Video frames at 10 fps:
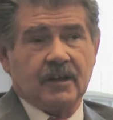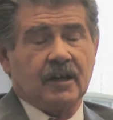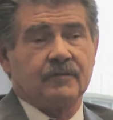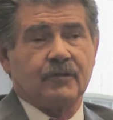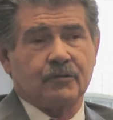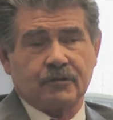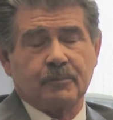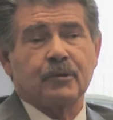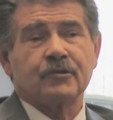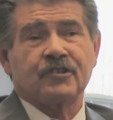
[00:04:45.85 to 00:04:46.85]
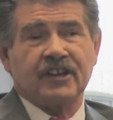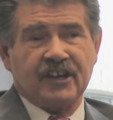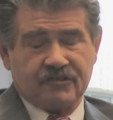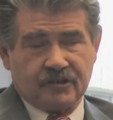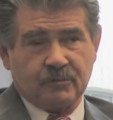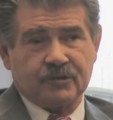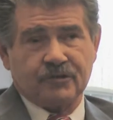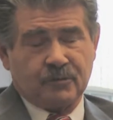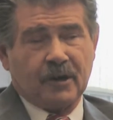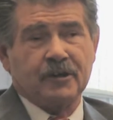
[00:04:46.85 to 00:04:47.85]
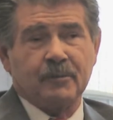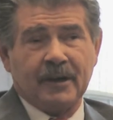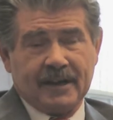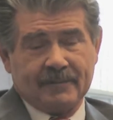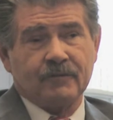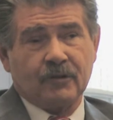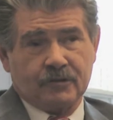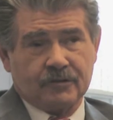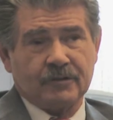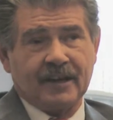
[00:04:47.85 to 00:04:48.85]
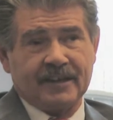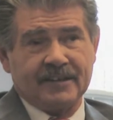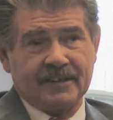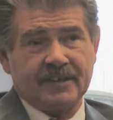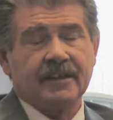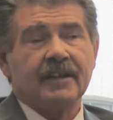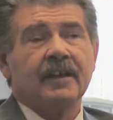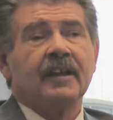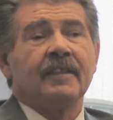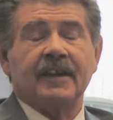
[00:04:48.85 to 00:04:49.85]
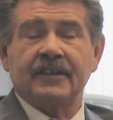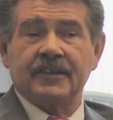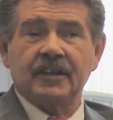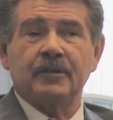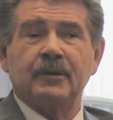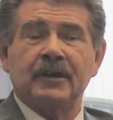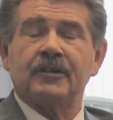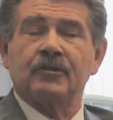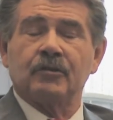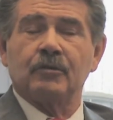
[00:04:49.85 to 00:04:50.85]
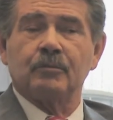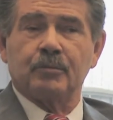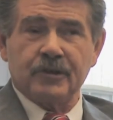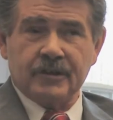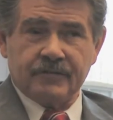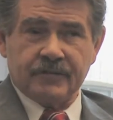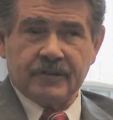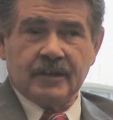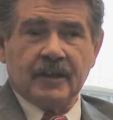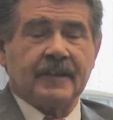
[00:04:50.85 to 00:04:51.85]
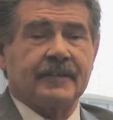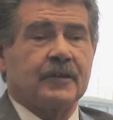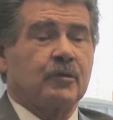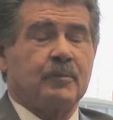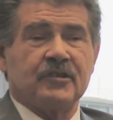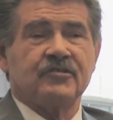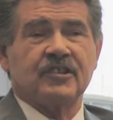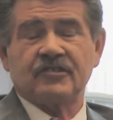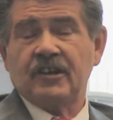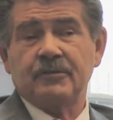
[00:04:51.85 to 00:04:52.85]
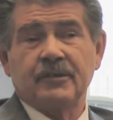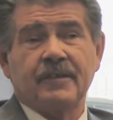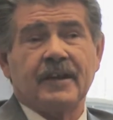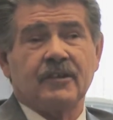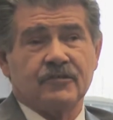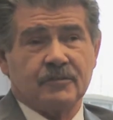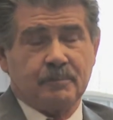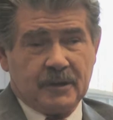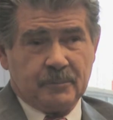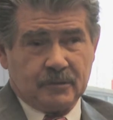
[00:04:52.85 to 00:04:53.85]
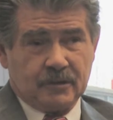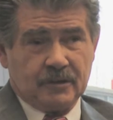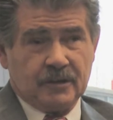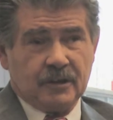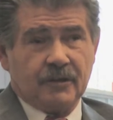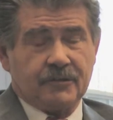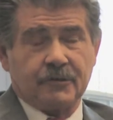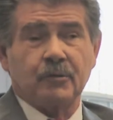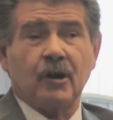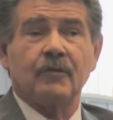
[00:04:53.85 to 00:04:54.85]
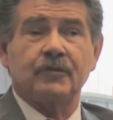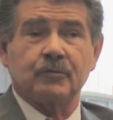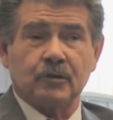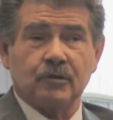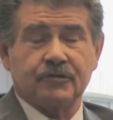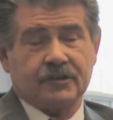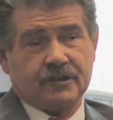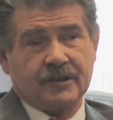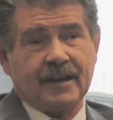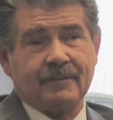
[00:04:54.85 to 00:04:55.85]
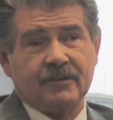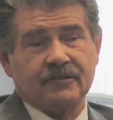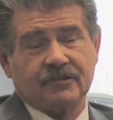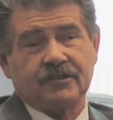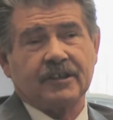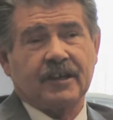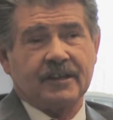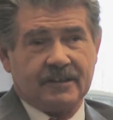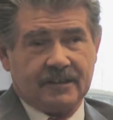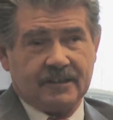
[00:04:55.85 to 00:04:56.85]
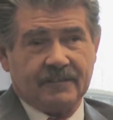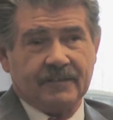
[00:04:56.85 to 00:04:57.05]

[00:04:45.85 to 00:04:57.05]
of voter impersonation, which is why you might have a voter ID. They did admit in their own brief that there would be 600,000 people thrown off the rolls that didn't have the existing ID.